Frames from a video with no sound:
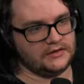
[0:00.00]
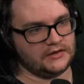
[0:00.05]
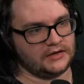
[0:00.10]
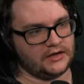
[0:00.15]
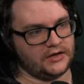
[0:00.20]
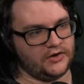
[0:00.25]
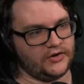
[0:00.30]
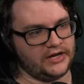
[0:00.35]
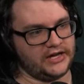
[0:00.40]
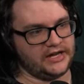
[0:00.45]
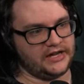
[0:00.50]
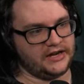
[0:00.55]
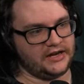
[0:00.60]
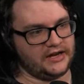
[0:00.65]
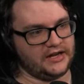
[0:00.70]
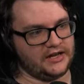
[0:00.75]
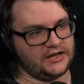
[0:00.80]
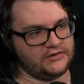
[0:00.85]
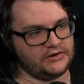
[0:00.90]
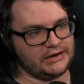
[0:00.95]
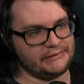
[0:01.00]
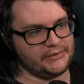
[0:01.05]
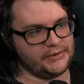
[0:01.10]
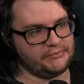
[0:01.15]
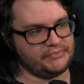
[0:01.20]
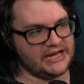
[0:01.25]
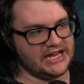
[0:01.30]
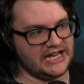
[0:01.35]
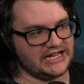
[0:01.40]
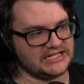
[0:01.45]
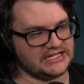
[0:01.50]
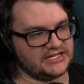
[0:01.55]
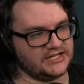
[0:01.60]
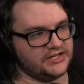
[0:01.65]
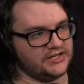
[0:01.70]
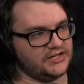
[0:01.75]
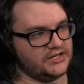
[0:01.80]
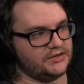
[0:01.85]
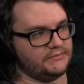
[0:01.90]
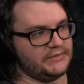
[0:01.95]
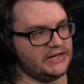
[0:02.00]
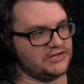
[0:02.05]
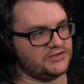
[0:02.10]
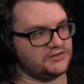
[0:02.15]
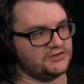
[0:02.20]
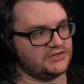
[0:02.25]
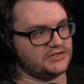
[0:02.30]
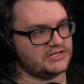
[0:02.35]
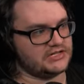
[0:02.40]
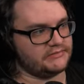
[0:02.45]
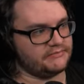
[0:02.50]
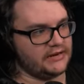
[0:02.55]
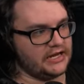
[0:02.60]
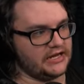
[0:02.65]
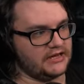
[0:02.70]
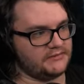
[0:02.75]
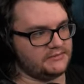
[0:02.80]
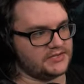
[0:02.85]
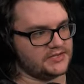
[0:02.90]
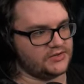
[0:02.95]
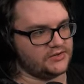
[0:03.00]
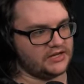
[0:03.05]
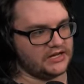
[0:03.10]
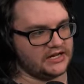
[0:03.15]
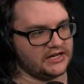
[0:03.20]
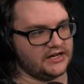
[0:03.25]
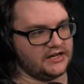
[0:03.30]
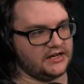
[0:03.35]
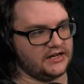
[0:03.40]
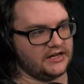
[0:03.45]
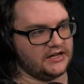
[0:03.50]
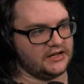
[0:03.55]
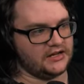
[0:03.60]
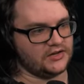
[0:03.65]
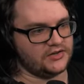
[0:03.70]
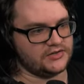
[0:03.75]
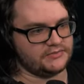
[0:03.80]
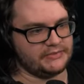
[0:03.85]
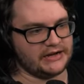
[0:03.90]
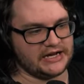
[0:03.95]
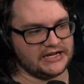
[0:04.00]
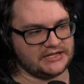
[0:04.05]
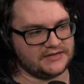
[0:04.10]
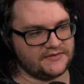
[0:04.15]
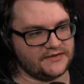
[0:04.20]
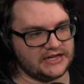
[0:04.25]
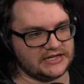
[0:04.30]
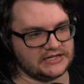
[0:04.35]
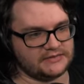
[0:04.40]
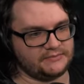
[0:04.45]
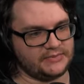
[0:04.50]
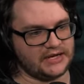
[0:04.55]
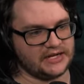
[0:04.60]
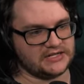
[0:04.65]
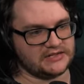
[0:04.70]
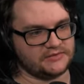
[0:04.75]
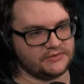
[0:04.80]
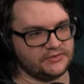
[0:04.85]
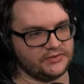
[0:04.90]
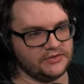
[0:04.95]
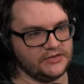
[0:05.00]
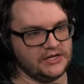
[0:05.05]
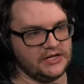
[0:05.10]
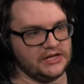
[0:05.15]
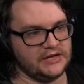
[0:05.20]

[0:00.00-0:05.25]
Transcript: Go ahead and grab your bags here. Make sure to spam so that it goes by as fast as possible.